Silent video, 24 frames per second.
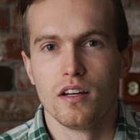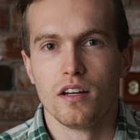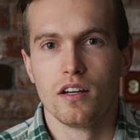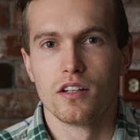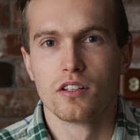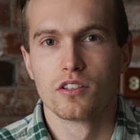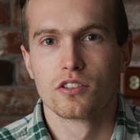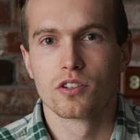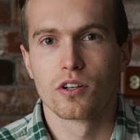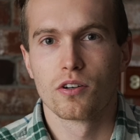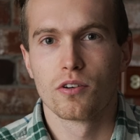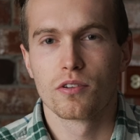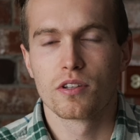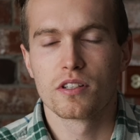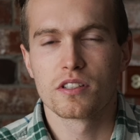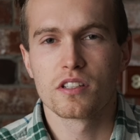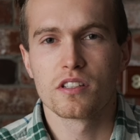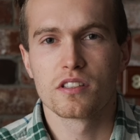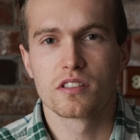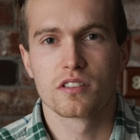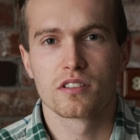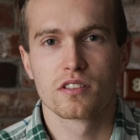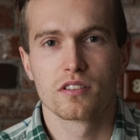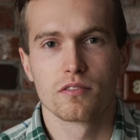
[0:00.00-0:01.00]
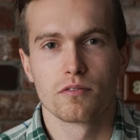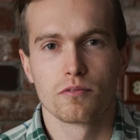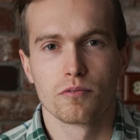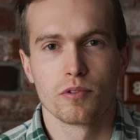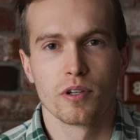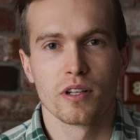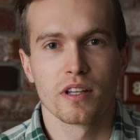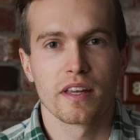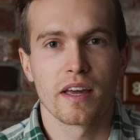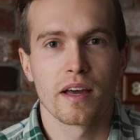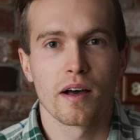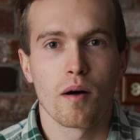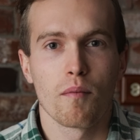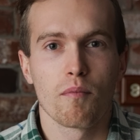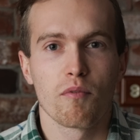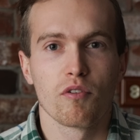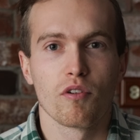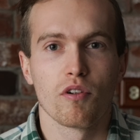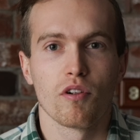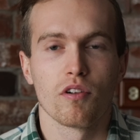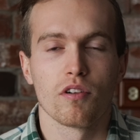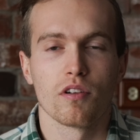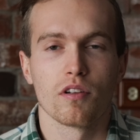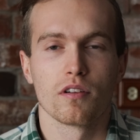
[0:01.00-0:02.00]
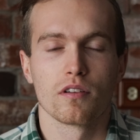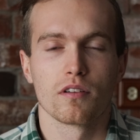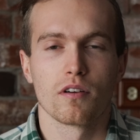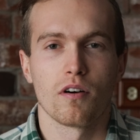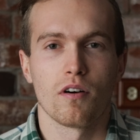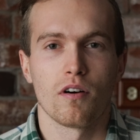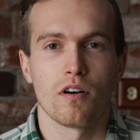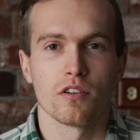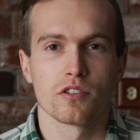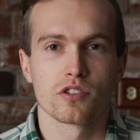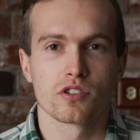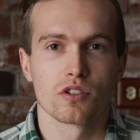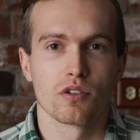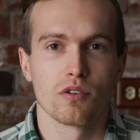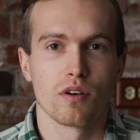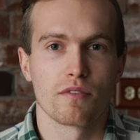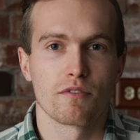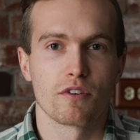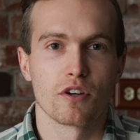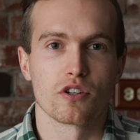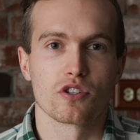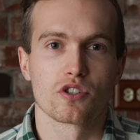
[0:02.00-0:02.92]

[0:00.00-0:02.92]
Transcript: So this is really helpful also if you're